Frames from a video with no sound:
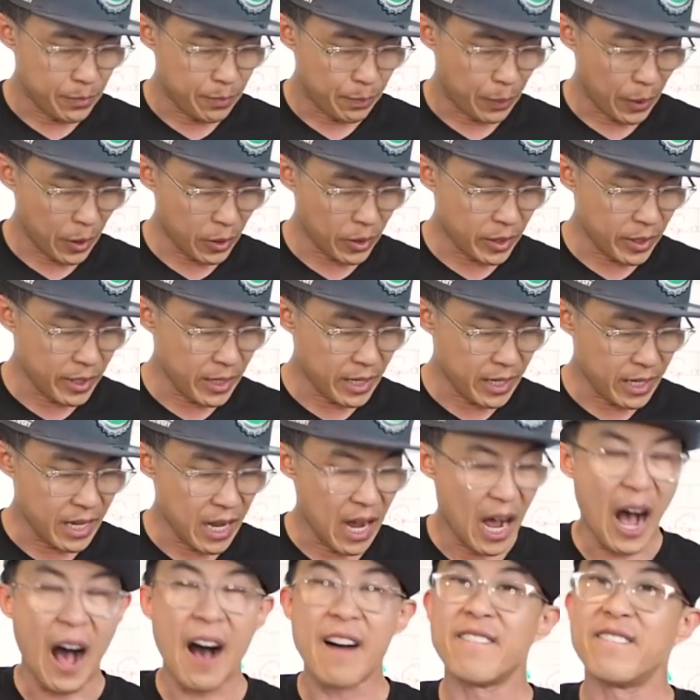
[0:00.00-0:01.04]
Burgundy
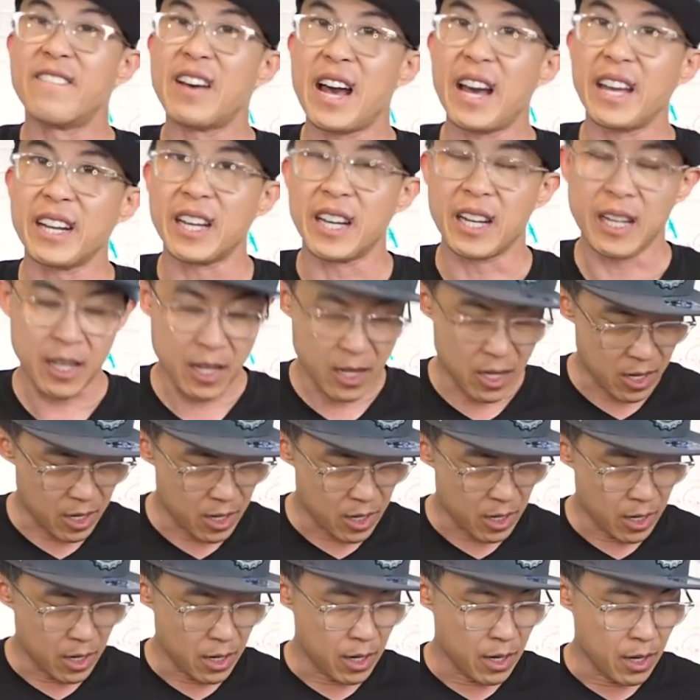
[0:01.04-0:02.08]
Havana
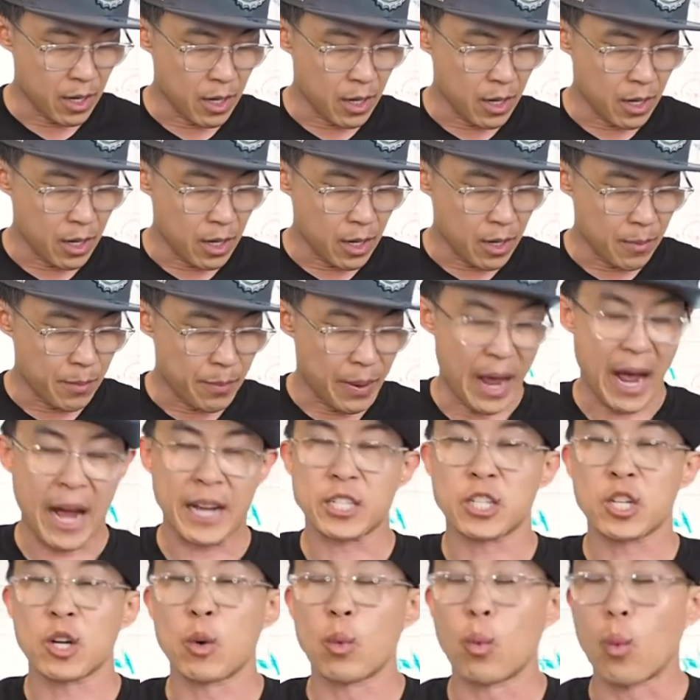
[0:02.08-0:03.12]

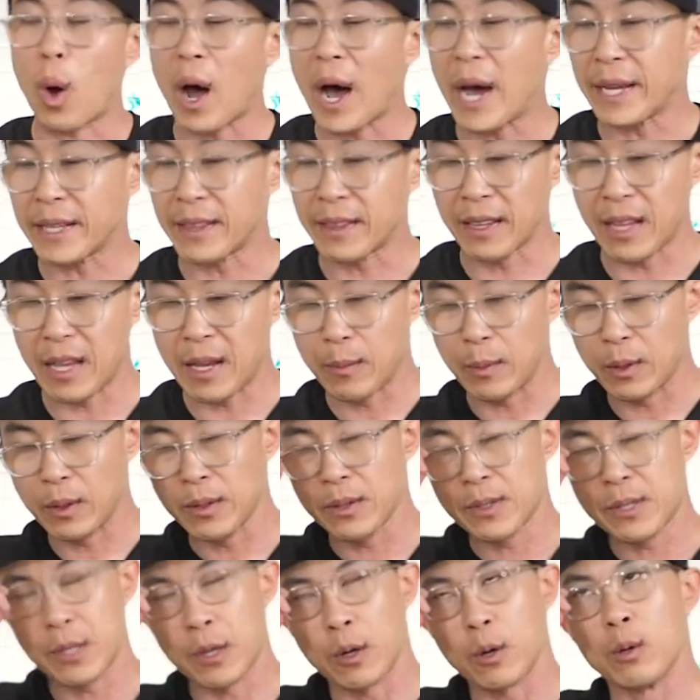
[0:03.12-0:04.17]
patch wide label.
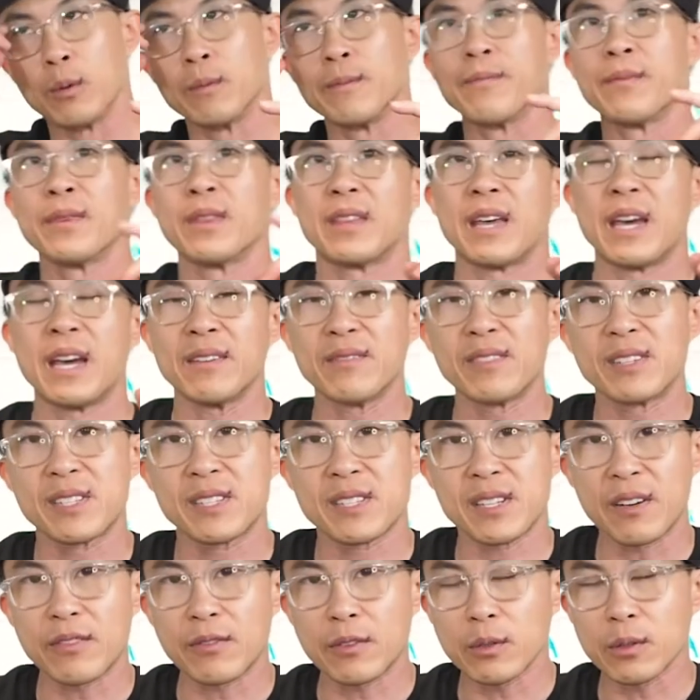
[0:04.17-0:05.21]
So they have
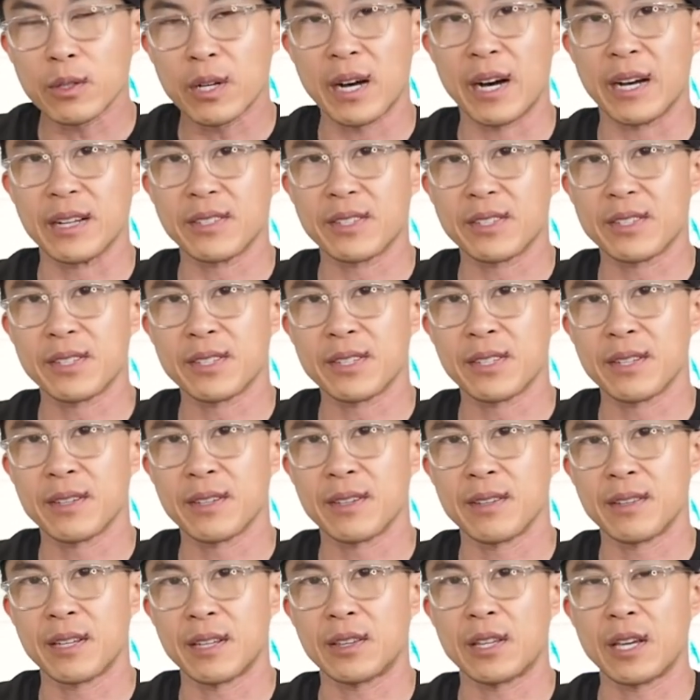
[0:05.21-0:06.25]
several cuts
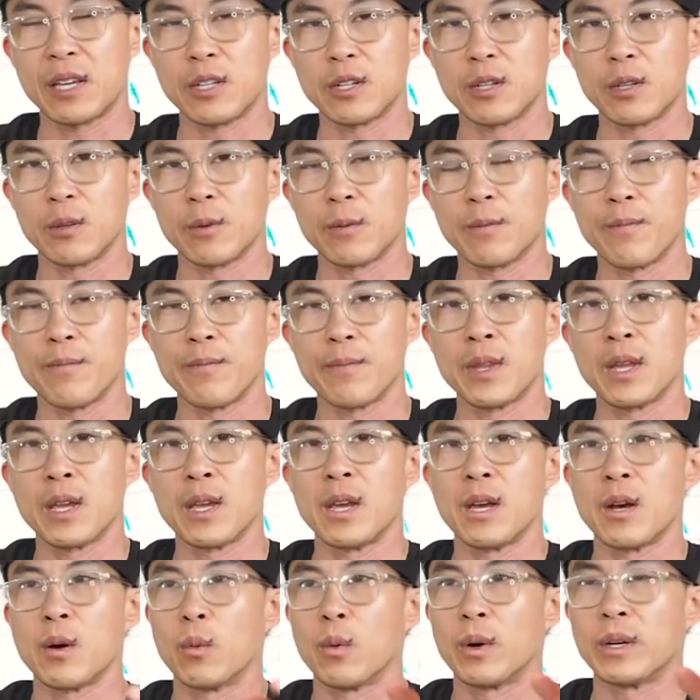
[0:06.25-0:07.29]
that they do.
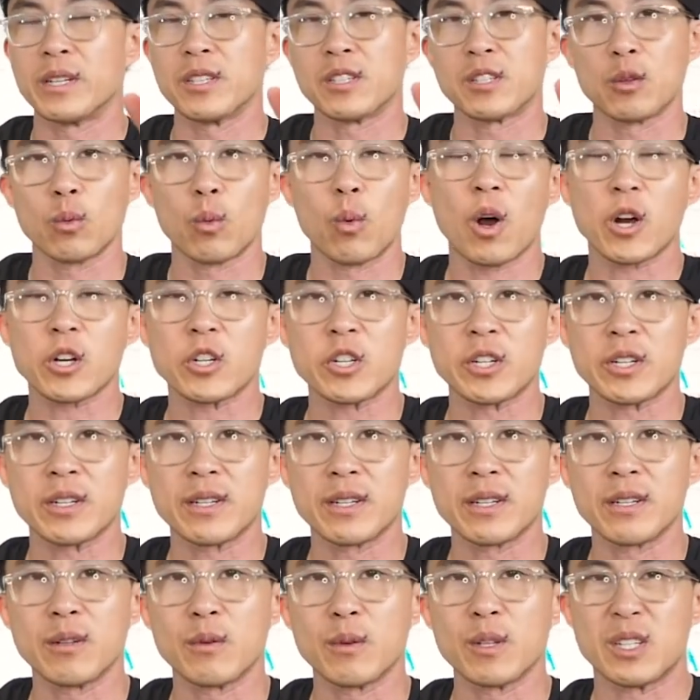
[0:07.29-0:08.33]
One is the
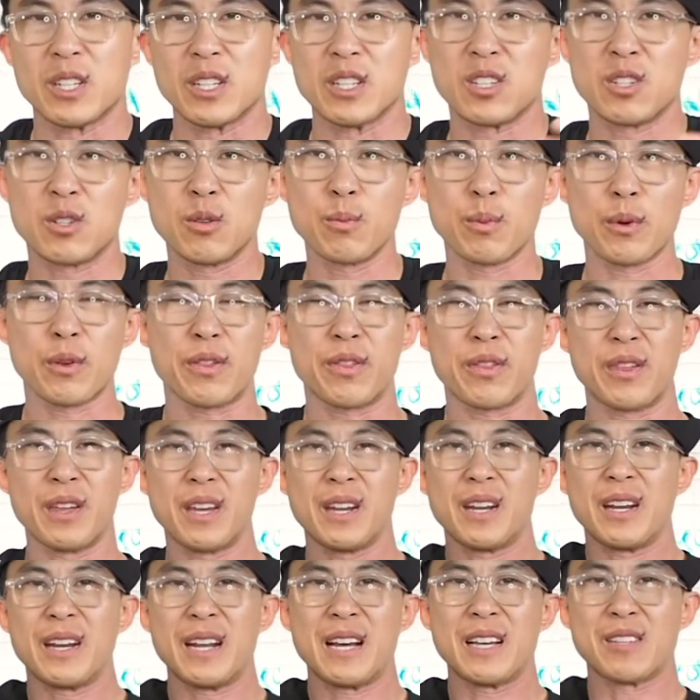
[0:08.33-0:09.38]
Washington, which is super
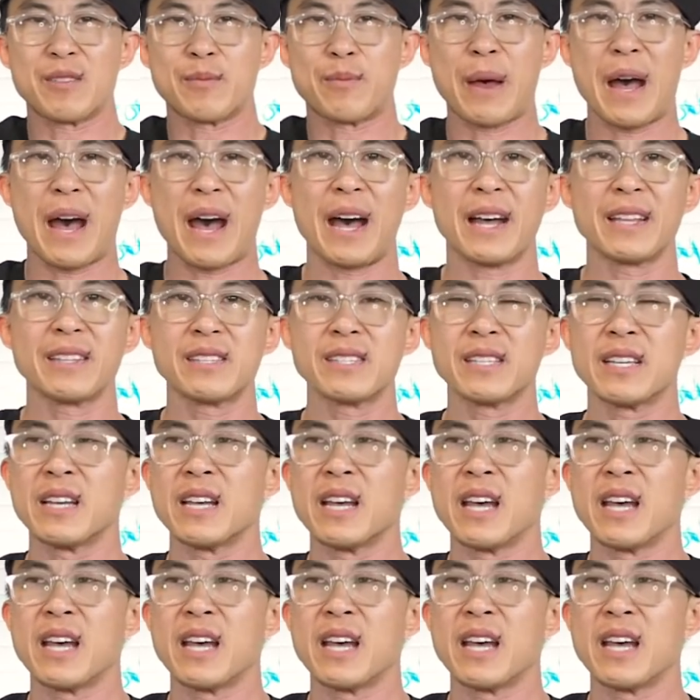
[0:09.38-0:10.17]
thin and has pads